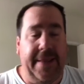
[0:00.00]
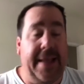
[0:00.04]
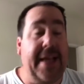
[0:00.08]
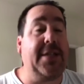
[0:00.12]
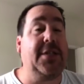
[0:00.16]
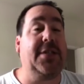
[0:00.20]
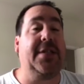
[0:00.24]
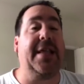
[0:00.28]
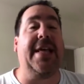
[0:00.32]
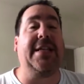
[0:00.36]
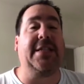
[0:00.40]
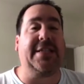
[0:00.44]

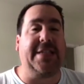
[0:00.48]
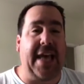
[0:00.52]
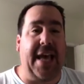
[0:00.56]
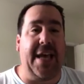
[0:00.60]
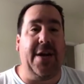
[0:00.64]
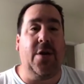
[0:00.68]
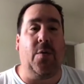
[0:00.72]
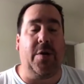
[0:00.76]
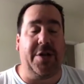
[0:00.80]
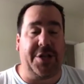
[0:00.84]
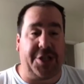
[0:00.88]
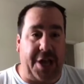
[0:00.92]
That's that's
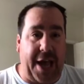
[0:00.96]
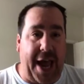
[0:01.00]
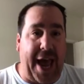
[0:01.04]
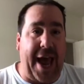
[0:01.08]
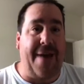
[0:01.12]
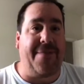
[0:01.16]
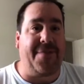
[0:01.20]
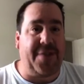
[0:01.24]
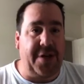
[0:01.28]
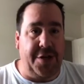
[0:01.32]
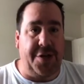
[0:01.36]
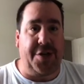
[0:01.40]
kind of what you
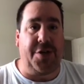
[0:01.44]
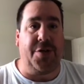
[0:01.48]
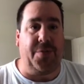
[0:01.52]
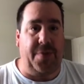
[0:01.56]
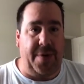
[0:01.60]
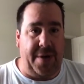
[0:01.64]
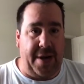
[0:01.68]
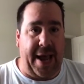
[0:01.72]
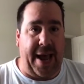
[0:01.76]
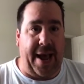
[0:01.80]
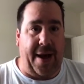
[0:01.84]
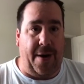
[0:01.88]
have to
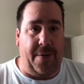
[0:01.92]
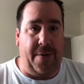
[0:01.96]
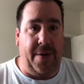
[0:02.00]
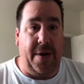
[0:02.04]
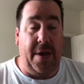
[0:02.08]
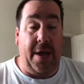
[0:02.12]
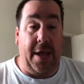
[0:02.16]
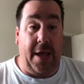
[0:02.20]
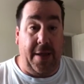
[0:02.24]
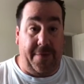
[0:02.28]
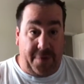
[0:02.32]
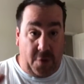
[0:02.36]
do now.
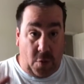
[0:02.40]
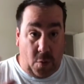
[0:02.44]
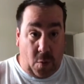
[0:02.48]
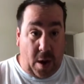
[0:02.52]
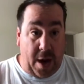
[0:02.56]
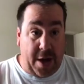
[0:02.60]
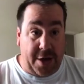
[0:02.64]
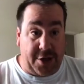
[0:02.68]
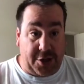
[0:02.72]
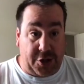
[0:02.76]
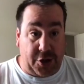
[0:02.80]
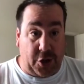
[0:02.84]
If you
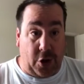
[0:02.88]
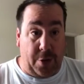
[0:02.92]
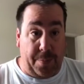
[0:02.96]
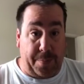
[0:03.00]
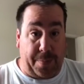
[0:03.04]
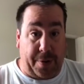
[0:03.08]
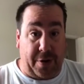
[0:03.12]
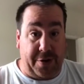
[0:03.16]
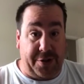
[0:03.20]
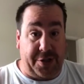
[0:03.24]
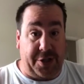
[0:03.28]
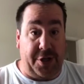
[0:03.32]
want a
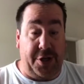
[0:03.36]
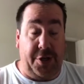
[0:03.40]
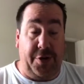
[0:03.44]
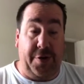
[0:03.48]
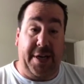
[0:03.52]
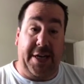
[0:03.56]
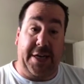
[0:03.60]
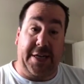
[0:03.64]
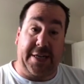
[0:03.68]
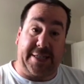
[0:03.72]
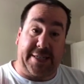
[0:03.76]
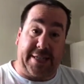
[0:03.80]
certain person,
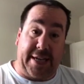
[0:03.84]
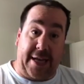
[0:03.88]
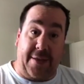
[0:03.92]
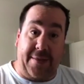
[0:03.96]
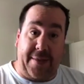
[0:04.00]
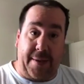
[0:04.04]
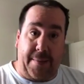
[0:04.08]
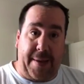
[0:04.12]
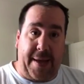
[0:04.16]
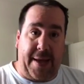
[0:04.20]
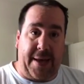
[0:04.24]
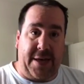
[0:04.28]
you need to
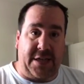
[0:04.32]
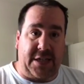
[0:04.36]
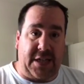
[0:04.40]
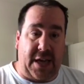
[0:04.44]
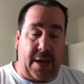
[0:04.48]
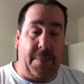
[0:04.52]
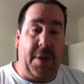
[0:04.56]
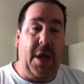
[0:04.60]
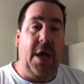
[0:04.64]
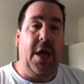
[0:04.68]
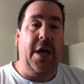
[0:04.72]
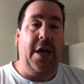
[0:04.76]
tell them ahead of
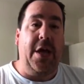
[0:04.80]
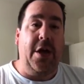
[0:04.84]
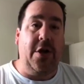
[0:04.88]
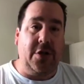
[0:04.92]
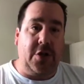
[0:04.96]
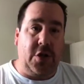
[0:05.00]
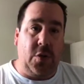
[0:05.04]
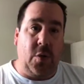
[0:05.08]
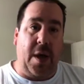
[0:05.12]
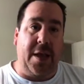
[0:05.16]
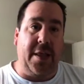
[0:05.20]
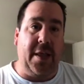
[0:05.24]
time,
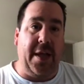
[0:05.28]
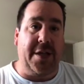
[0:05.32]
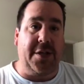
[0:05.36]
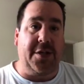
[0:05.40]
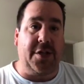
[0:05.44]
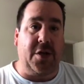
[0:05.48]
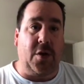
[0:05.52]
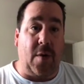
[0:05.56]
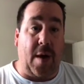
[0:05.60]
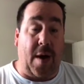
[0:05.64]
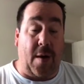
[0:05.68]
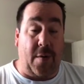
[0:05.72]
here's who I'd
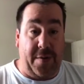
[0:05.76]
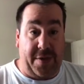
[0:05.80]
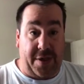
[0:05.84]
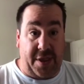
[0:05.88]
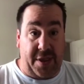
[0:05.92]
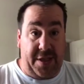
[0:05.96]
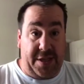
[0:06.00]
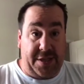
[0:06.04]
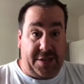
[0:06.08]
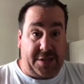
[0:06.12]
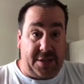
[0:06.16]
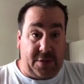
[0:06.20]
like to go out
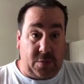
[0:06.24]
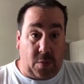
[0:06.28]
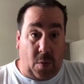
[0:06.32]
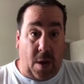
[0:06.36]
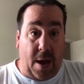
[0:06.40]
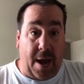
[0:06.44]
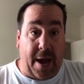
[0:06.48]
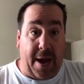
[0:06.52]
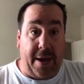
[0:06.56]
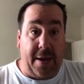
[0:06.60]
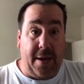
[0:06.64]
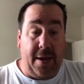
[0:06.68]
with and this is
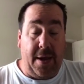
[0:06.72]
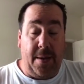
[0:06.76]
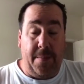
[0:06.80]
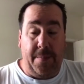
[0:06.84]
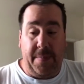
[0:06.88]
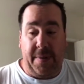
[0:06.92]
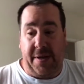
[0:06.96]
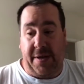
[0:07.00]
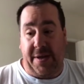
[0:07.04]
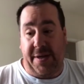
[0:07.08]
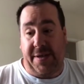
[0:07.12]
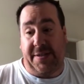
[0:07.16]
why.
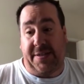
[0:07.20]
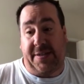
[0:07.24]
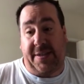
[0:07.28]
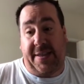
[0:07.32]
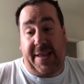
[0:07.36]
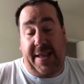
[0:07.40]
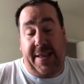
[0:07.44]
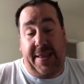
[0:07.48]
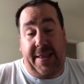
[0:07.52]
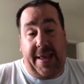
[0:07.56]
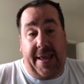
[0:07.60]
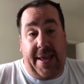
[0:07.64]

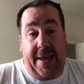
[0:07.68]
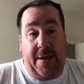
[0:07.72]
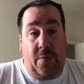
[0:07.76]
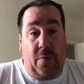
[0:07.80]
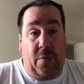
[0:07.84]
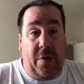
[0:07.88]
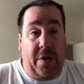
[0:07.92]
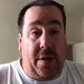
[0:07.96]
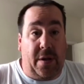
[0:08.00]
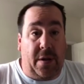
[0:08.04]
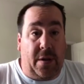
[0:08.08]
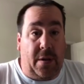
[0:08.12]
Because then they
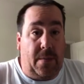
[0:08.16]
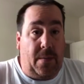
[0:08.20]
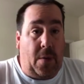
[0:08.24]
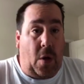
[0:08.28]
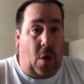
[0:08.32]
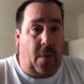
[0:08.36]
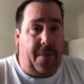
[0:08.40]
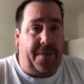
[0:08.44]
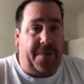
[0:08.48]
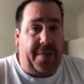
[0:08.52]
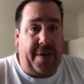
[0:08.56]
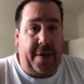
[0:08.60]
will
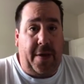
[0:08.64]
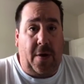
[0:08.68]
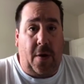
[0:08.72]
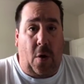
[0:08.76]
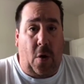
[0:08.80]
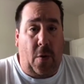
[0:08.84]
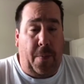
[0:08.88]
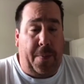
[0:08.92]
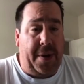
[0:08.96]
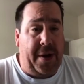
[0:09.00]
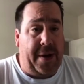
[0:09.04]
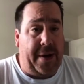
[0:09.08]
hopefully
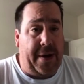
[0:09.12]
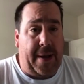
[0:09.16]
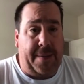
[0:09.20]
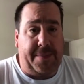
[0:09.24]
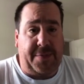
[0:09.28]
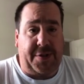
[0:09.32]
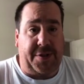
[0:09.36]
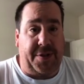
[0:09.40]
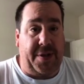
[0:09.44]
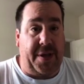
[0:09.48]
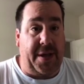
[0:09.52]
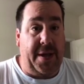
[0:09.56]
open it
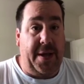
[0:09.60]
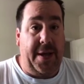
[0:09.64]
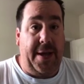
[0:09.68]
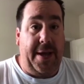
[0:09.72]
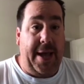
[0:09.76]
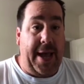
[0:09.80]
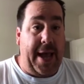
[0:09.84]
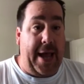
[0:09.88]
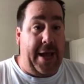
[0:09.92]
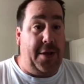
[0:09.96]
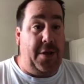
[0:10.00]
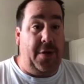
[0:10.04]
up to you
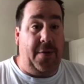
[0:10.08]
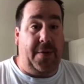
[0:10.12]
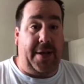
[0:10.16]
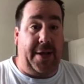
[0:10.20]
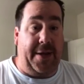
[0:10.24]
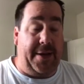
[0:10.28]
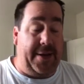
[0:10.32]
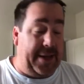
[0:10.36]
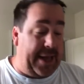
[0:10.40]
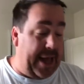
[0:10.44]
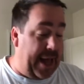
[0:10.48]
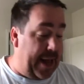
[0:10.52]
and you
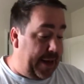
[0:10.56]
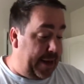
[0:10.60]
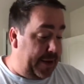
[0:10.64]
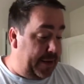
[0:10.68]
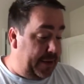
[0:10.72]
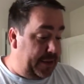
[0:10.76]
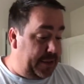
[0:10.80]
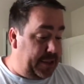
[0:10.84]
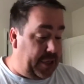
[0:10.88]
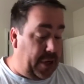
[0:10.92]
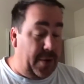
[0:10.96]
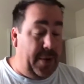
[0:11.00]
can get
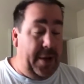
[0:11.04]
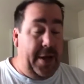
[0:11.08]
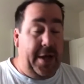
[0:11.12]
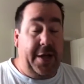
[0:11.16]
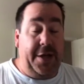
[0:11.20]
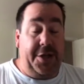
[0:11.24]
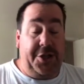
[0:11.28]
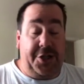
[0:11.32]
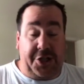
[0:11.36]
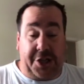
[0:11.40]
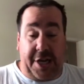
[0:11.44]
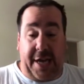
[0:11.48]
it. So
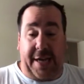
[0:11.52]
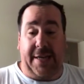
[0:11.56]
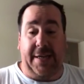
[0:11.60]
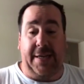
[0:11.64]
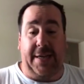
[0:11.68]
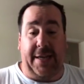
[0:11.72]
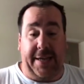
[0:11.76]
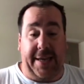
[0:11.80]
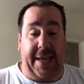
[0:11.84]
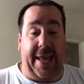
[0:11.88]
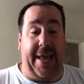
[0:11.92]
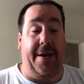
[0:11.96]

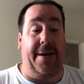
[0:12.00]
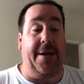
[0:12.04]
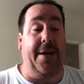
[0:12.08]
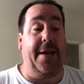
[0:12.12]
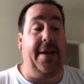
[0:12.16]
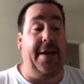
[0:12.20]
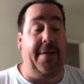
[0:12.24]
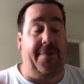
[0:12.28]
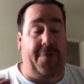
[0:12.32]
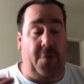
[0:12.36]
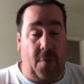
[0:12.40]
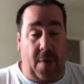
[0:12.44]
check,
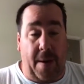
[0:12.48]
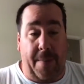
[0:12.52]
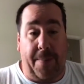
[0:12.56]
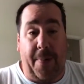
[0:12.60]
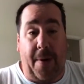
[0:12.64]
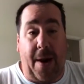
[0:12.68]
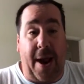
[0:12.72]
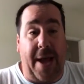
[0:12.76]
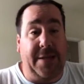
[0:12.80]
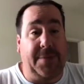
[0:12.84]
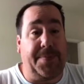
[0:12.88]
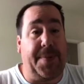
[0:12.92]
again, if you
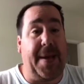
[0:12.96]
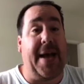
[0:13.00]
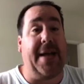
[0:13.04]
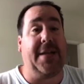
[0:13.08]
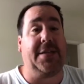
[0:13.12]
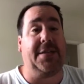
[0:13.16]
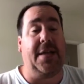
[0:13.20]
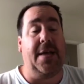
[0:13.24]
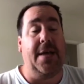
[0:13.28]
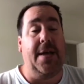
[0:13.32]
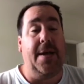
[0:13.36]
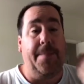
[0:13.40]
want prize
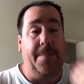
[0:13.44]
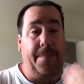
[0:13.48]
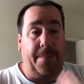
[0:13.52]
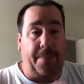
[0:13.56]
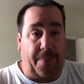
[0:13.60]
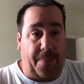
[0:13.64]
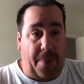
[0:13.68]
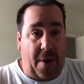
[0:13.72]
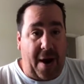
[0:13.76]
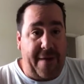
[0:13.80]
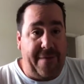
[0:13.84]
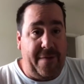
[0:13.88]
packs,
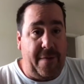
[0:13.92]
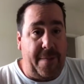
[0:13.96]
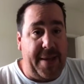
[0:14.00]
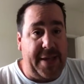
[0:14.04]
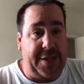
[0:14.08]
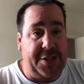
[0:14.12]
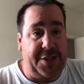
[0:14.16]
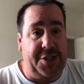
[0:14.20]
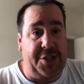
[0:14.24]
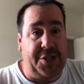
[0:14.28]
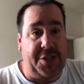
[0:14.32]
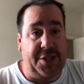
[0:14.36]
private
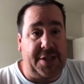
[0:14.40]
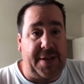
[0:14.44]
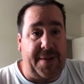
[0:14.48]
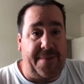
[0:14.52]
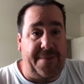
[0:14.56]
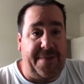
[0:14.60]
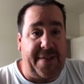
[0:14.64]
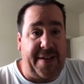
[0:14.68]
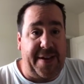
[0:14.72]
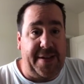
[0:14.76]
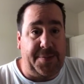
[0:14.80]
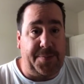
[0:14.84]
message us
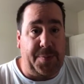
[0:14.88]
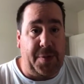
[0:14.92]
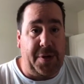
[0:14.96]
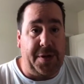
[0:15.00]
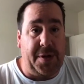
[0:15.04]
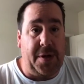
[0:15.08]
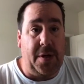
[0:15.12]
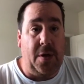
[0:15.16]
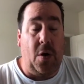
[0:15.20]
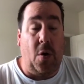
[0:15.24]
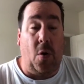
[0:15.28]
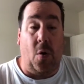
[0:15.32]
on
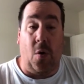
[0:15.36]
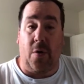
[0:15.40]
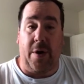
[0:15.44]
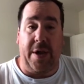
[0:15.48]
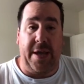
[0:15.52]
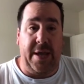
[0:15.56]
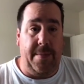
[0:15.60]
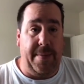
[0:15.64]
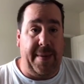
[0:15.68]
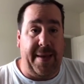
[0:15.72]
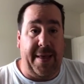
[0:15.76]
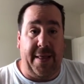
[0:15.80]
Facebook
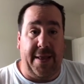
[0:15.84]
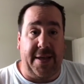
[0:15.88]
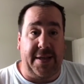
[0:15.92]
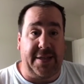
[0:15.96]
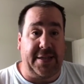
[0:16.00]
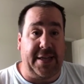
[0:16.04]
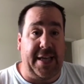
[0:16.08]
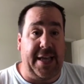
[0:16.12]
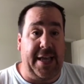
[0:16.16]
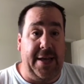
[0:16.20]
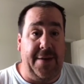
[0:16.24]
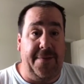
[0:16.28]
or email
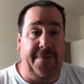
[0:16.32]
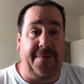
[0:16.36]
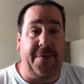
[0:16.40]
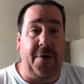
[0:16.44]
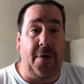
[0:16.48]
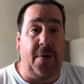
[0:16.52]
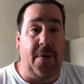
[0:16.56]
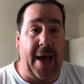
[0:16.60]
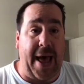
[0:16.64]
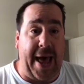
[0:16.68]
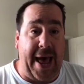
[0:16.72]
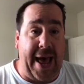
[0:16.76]
us
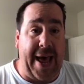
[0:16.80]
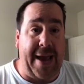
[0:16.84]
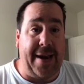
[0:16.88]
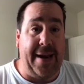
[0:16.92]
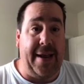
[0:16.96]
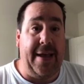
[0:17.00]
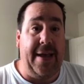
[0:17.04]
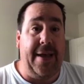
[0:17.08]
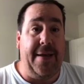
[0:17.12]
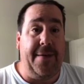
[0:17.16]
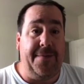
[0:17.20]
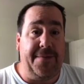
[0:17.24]
info
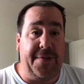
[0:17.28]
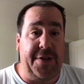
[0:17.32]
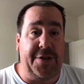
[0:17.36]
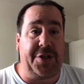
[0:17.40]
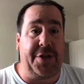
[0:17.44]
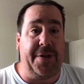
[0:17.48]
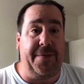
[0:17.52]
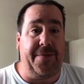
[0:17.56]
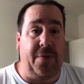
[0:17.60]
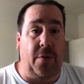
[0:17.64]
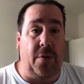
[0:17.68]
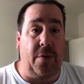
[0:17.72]
at
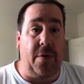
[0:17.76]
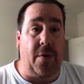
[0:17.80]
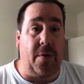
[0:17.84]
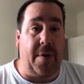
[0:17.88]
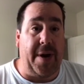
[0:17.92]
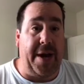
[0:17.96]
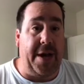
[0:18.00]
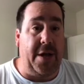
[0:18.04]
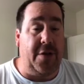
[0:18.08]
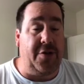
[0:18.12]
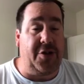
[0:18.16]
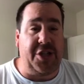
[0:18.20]
Fishing Florida
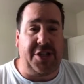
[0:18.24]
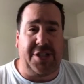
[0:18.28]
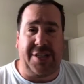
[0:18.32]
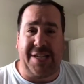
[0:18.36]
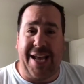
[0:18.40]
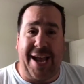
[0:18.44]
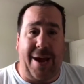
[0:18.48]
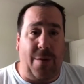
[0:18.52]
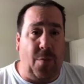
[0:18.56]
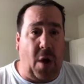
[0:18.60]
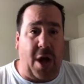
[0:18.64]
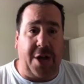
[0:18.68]
Radio.
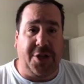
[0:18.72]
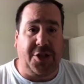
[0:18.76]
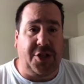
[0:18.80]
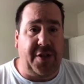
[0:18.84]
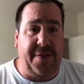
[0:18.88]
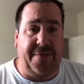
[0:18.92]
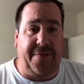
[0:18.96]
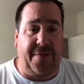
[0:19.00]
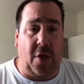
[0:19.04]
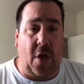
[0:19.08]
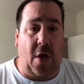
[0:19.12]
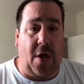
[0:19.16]
Just say, I
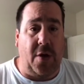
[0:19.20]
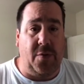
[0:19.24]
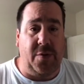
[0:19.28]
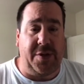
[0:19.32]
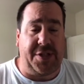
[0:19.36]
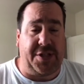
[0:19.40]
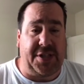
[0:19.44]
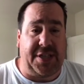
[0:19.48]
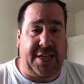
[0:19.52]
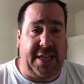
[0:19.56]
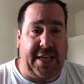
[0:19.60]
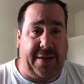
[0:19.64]
watched the vlog
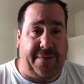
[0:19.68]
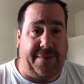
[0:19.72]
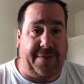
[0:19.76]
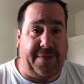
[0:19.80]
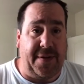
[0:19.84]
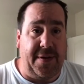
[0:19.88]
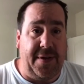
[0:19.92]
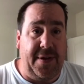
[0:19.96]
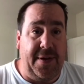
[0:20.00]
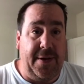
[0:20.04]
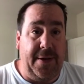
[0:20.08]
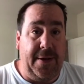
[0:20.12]
with
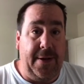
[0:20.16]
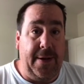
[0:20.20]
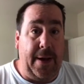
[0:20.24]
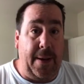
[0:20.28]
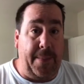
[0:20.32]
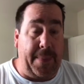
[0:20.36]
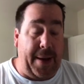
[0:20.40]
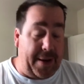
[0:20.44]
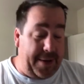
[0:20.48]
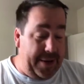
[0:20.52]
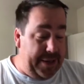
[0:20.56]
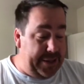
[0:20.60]
Steve
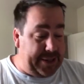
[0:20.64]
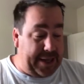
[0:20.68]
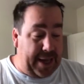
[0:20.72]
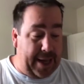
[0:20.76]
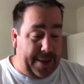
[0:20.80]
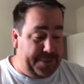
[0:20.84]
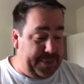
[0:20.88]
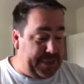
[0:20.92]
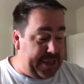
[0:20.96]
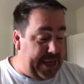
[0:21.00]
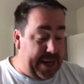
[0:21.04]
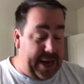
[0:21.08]
about his
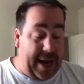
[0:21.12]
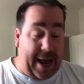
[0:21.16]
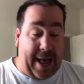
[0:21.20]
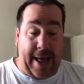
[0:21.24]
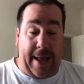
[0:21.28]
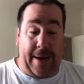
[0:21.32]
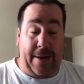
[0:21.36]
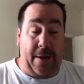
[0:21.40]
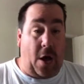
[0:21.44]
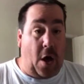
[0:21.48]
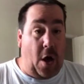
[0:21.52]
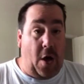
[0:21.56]
update
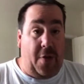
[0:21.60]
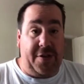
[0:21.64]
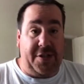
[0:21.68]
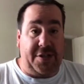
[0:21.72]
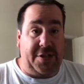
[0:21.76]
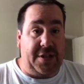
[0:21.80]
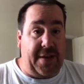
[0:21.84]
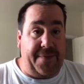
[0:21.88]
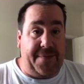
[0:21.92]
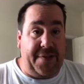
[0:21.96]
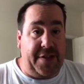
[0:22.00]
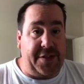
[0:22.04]
on all
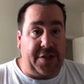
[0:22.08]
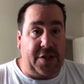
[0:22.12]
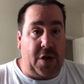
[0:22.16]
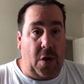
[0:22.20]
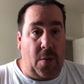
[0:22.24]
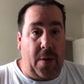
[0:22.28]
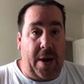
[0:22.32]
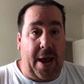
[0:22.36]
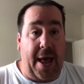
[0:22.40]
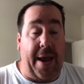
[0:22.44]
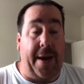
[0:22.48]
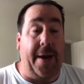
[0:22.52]
the stuff that's
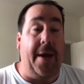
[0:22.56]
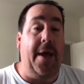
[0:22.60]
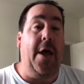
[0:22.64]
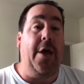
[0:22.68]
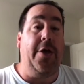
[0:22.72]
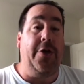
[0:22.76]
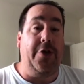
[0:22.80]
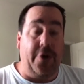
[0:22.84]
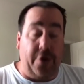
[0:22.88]
going on.